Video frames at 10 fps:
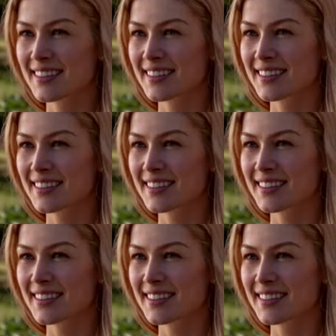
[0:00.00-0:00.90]

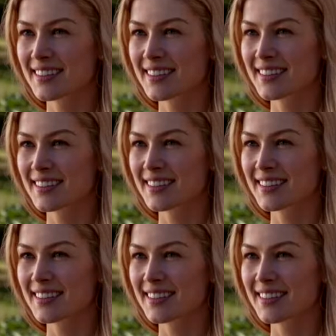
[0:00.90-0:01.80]

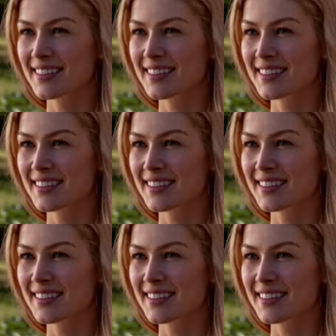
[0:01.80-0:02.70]

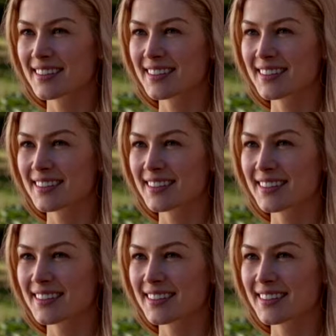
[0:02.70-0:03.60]

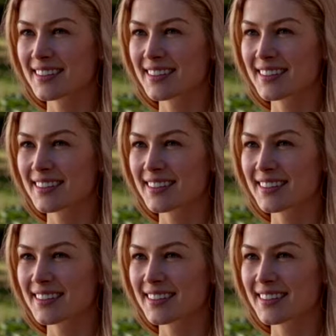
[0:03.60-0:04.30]
[no speech]